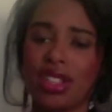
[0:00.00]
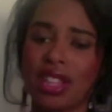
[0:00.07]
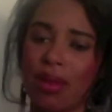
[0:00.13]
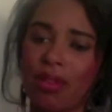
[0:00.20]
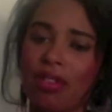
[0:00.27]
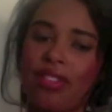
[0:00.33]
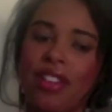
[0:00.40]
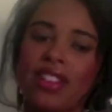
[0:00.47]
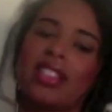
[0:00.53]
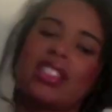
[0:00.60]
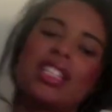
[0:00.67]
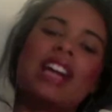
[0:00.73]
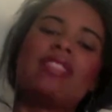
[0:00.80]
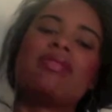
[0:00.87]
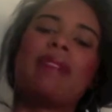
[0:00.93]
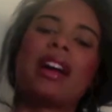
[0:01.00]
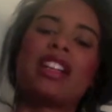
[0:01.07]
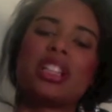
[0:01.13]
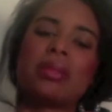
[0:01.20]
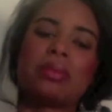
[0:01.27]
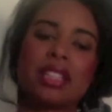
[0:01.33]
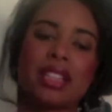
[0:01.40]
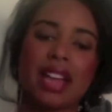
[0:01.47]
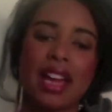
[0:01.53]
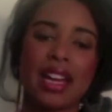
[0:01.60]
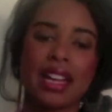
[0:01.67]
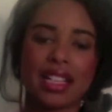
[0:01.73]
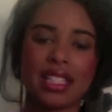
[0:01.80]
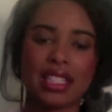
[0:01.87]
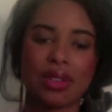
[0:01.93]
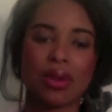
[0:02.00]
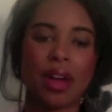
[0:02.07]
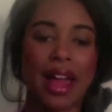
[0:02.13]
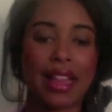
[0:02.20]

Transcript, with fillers: They will face a tough matchup tonight against the